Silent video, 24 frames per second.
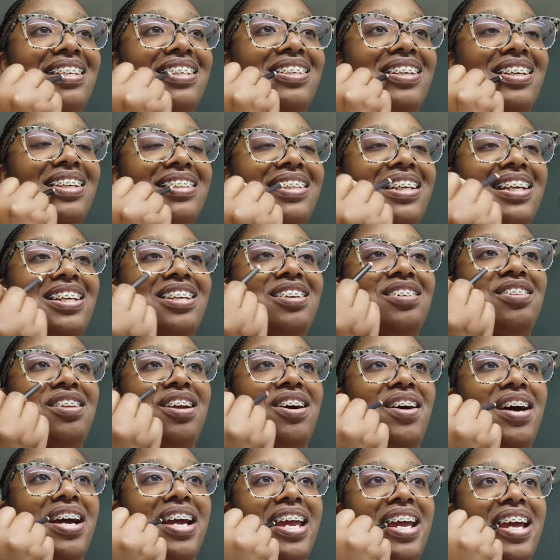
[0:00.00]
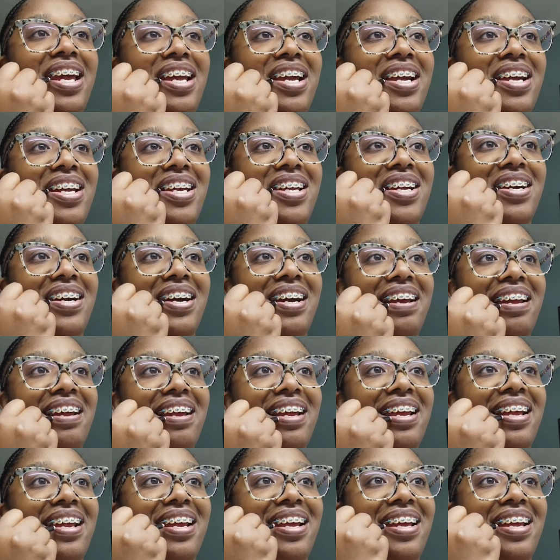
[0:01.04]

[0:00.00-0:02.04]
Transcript: She's all like, you know I can't hear you, right?